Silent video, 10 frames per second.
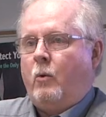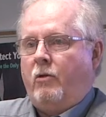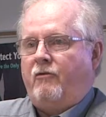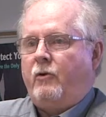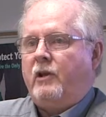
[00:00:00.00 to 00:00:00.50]
or
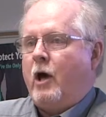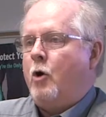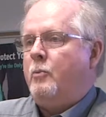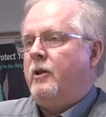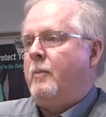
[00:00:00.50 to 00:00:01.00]
to fully
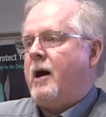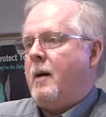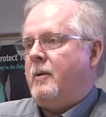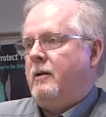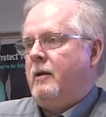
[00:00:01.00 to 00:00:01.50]
open the
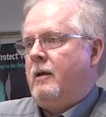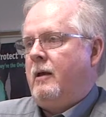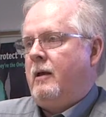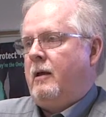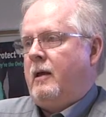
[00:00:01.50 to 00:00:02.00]
poppet,
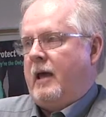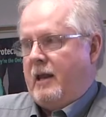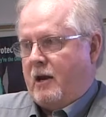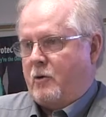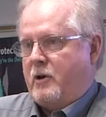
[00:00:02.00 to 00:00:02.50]

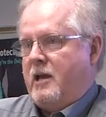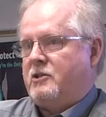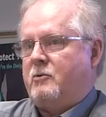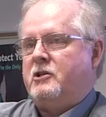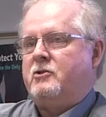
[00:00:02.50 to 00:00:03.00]
and it
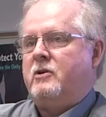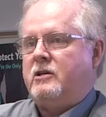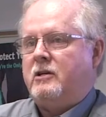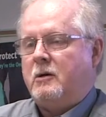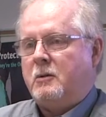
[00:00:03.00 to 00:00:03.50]
creates a
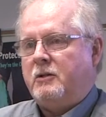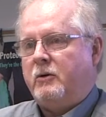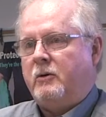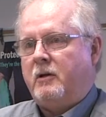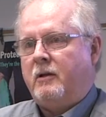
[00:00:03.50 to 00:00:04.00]
restriction going
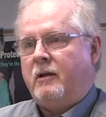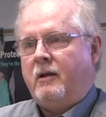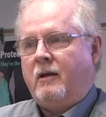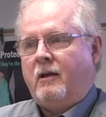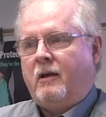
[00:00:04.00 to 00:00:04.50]
through it.
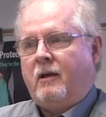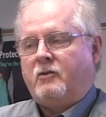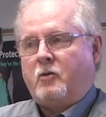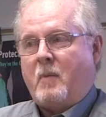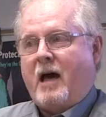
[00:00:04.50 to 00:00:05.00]

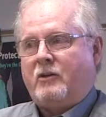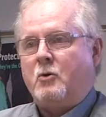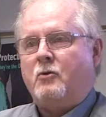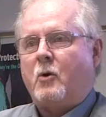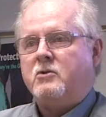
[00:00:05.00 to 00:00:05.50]
So about
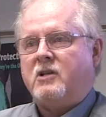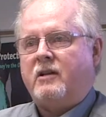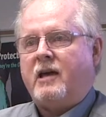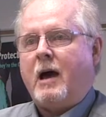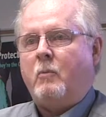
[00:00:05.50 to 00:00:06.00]
2/3 of
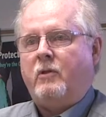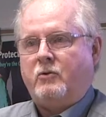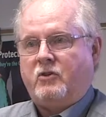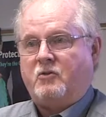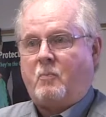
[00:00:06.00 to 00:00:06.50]
the time when
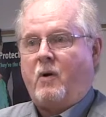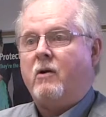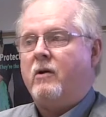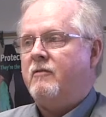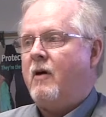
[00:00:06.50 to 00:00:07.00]
there's a
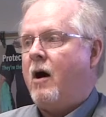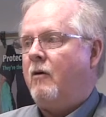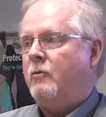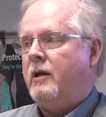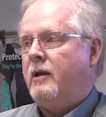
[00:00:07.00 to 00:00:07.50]
spreader
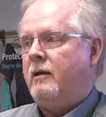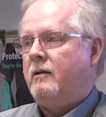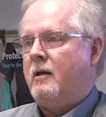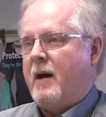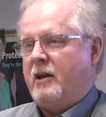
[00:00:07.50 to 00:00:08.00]
involved with it,
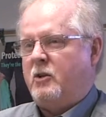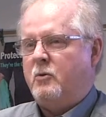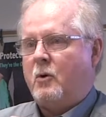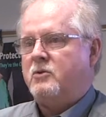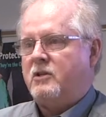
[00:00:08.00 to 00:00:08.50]
about
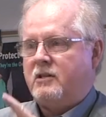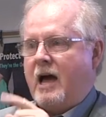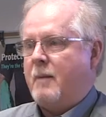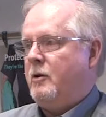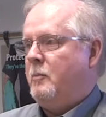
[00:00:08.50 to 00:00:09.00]
2/3 of the
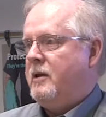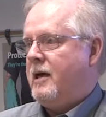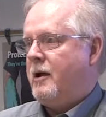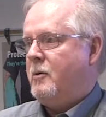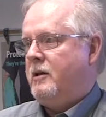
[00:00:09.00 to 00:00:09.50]
time it'll be
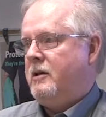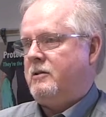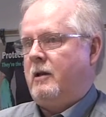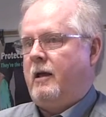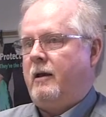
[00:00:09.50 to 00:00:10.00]
that quick
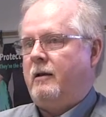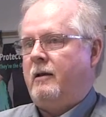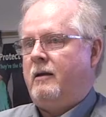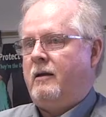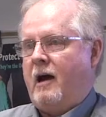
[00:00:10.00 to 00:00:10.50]
disconnect.
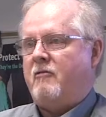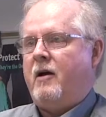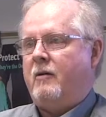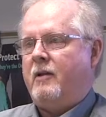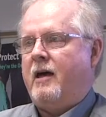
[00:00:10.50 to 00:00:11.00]
I
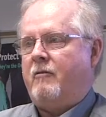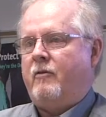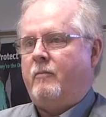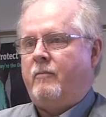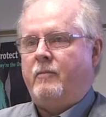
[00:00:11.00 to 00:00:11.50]
found that
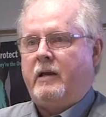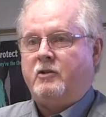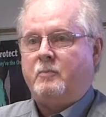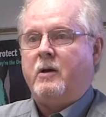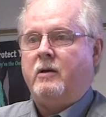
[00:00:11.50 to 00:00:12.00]
from
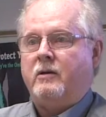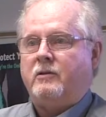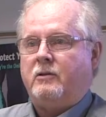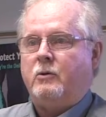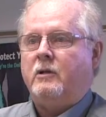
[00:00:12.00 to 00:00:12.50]

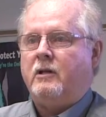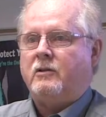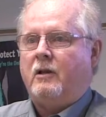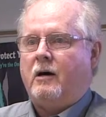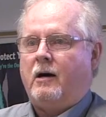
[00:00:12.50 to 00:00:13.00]
experience of doing
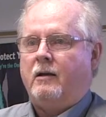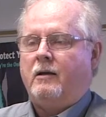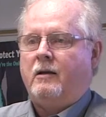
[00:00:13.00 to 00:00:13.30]
this a lot.